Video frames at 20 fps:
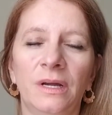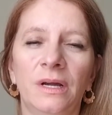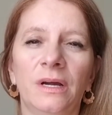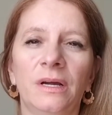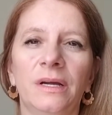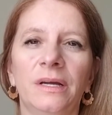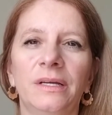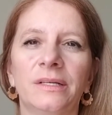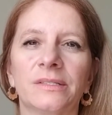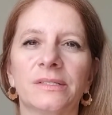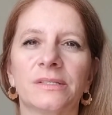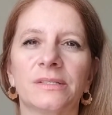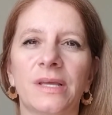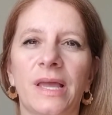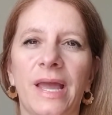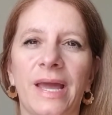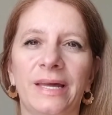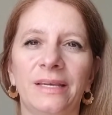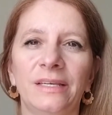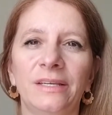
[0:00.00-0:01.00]
It's
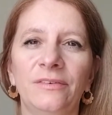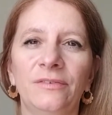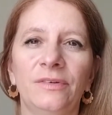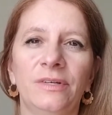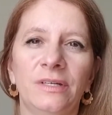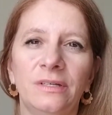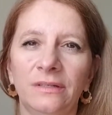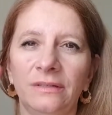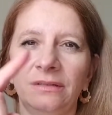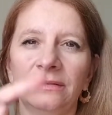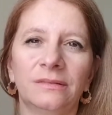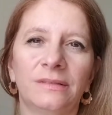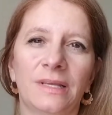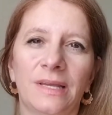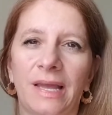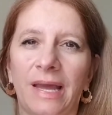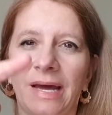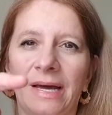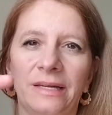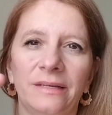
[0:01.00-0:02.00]

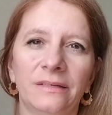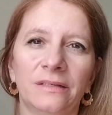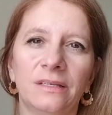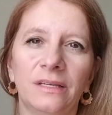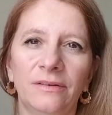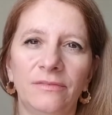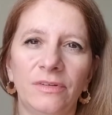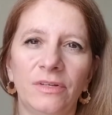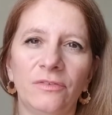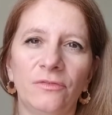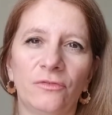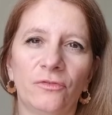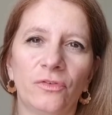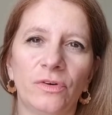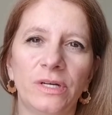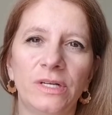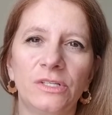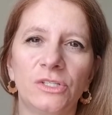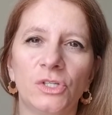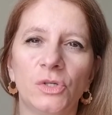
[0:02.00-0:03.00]

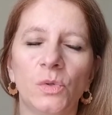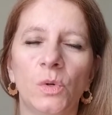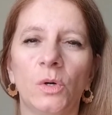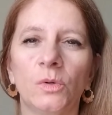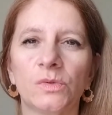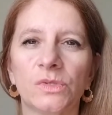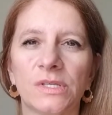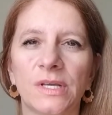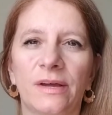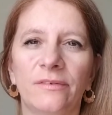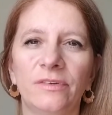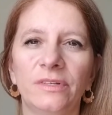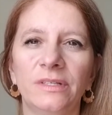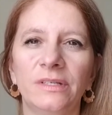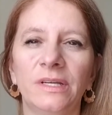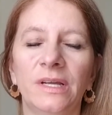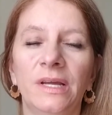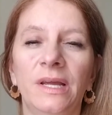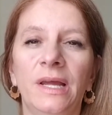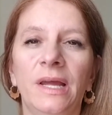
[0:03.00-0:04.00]
@livingfree207.
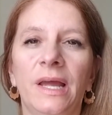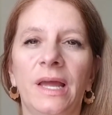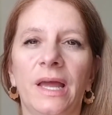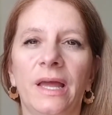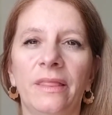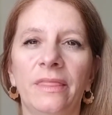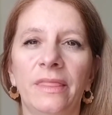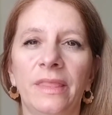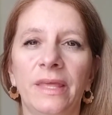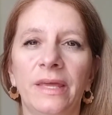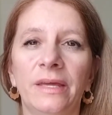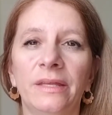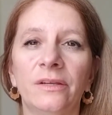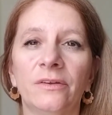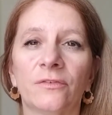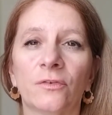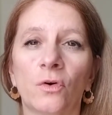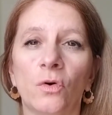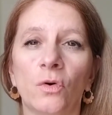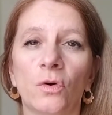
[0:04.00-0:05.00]
And then,
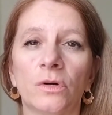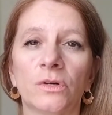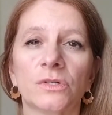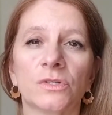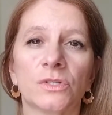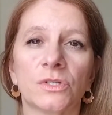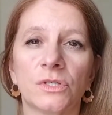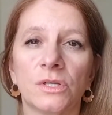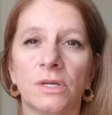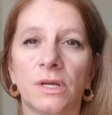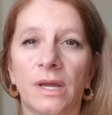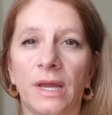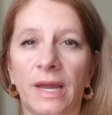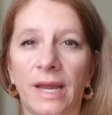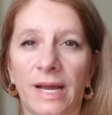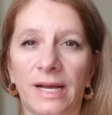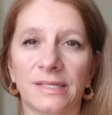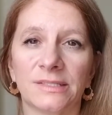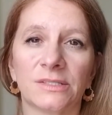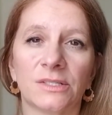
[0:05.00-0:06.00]
of course,
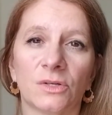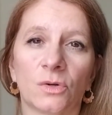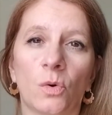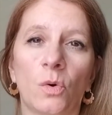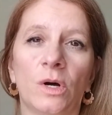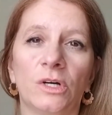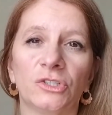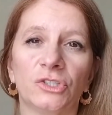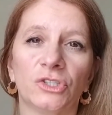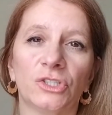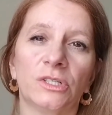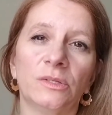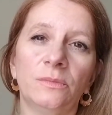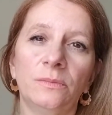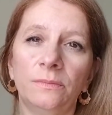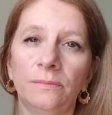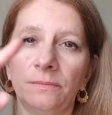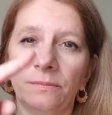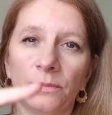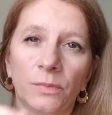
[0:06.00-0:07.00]
ask the question.
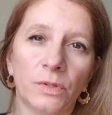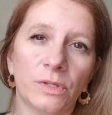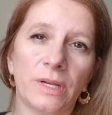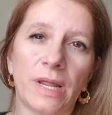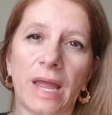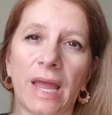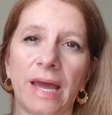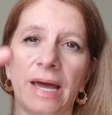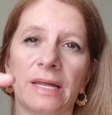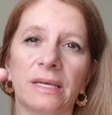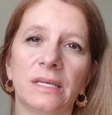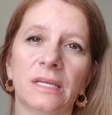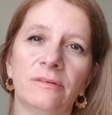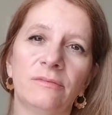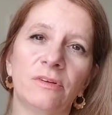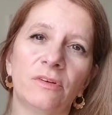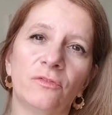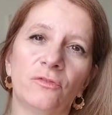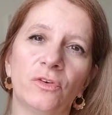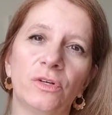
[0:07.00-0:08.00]
Put
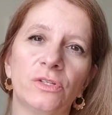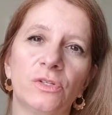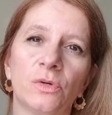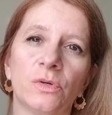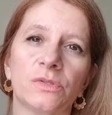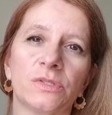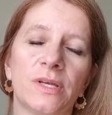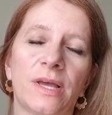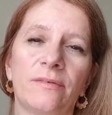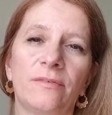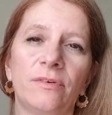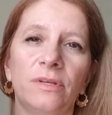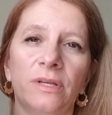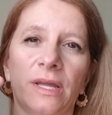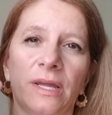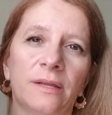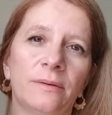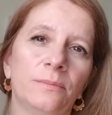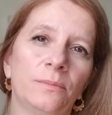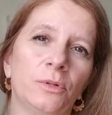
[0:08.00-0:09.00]
@livingfree207
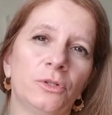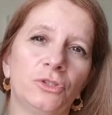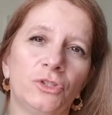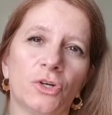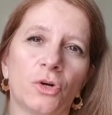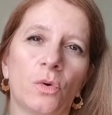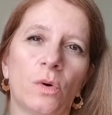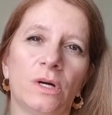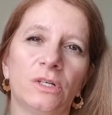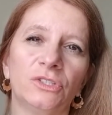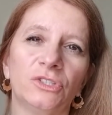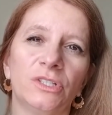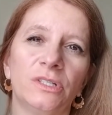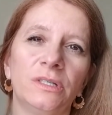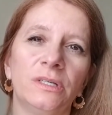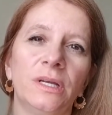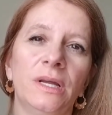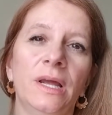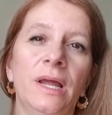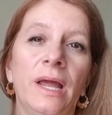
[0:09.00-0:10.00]
and put your
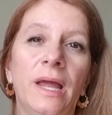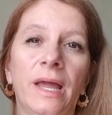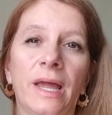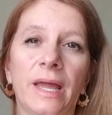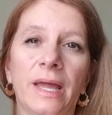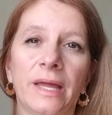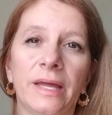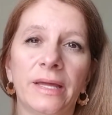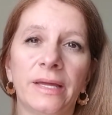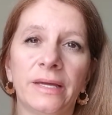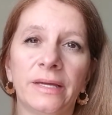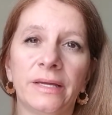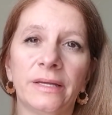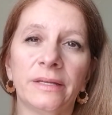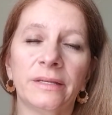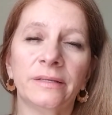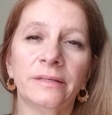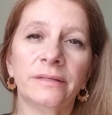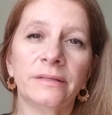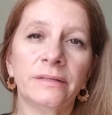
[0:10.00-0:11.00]
question.
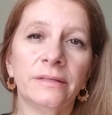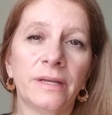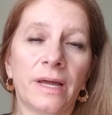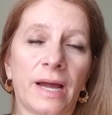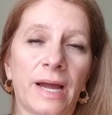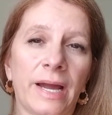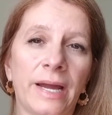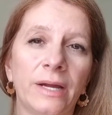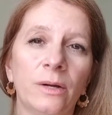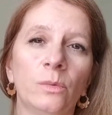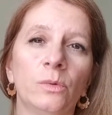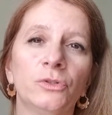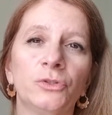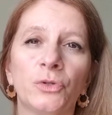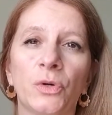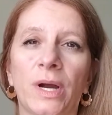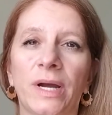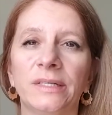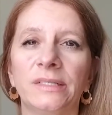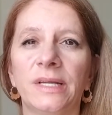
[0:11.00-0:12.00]
And I will
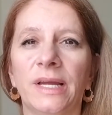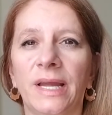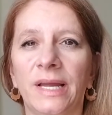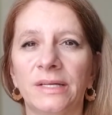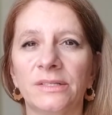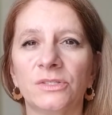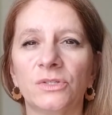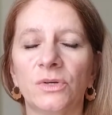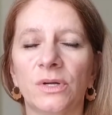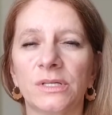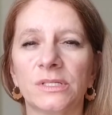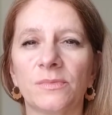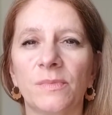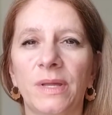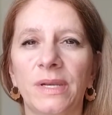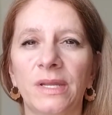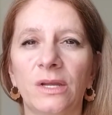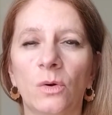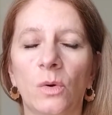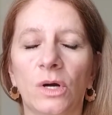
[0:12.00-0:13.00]
try to answer as
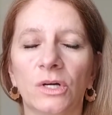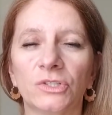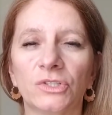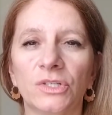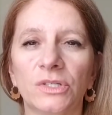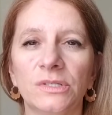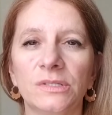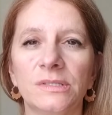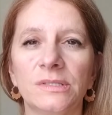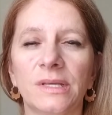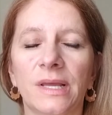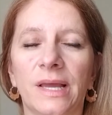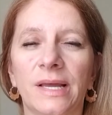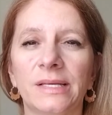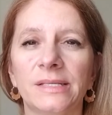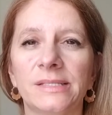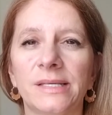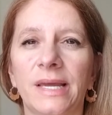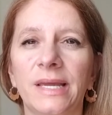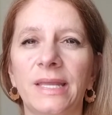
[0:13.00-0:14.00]
many questions
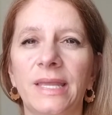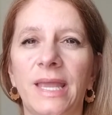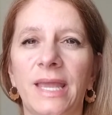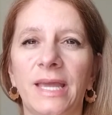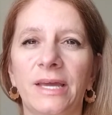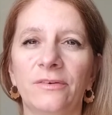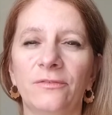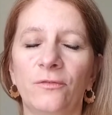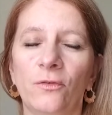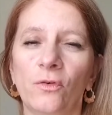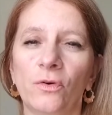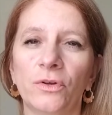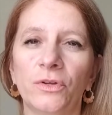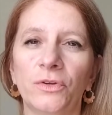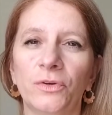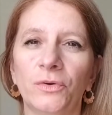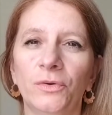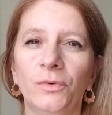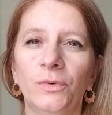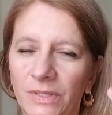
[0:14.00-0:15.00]
as I can for
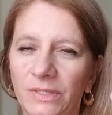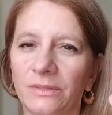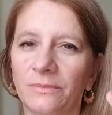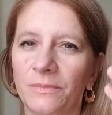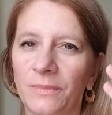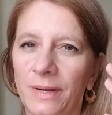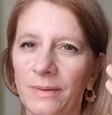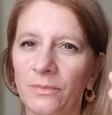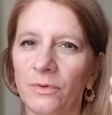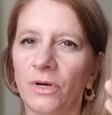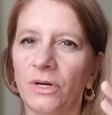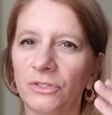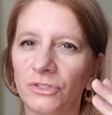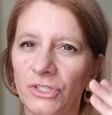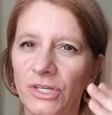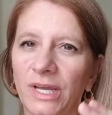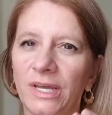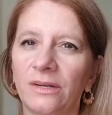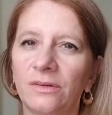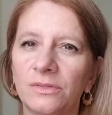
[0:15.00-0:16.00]
you. Remember, our
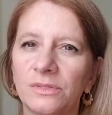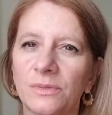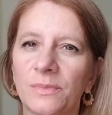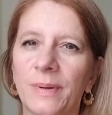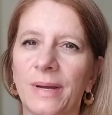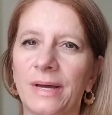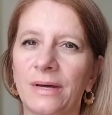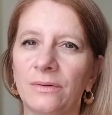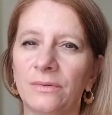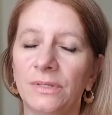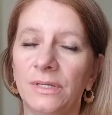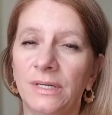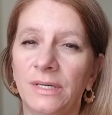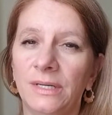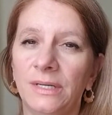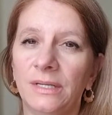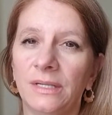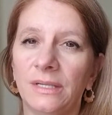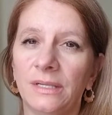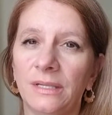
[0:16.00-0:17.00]
channel is about
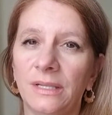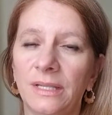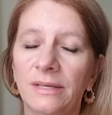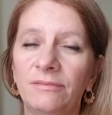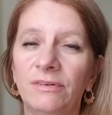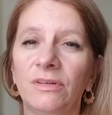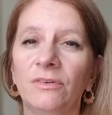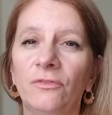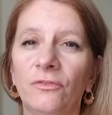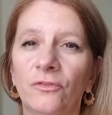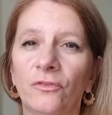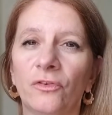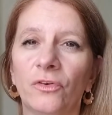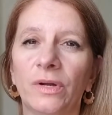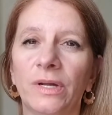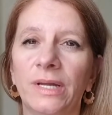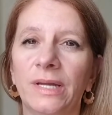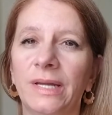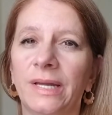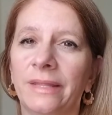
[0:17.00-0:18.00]
living
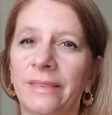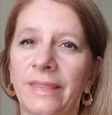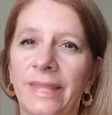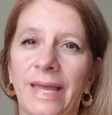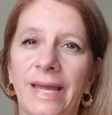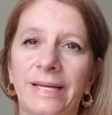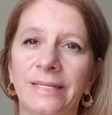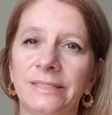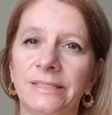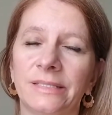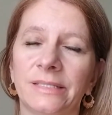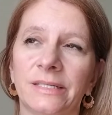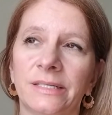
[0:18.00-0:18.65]
free, and that